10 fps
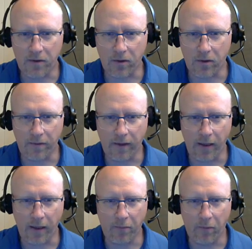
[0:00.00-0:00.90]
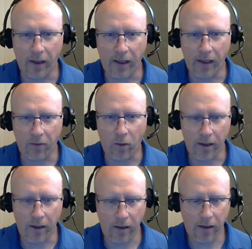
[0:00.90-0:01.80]
So if I write a
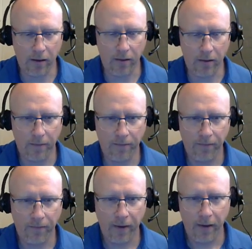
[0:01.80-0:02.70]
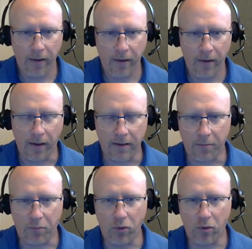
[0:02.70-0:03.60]
1 in here as a
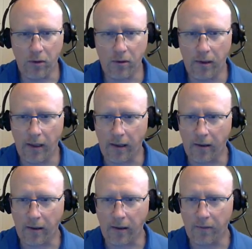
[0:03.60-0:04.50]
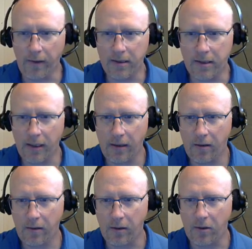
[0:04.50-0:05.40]
bool I can click reset
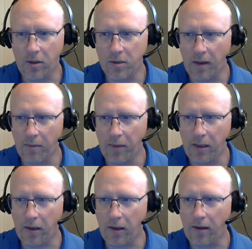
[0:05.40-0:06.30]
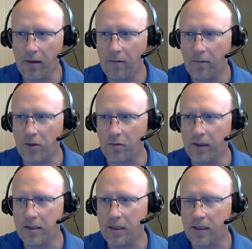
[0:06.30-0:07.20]
that turns my bit on which
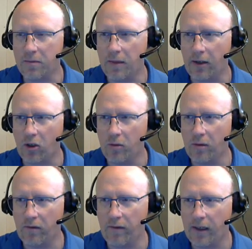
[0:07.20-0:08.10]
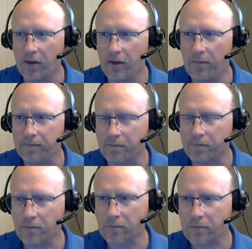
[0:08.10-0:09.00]
resets my accumulate value
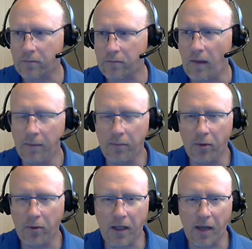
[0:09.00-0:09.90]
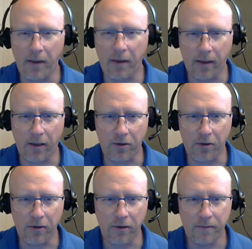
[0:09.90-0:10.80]
and both time and
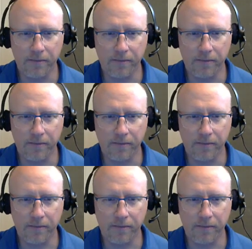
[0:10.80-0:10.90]
counter.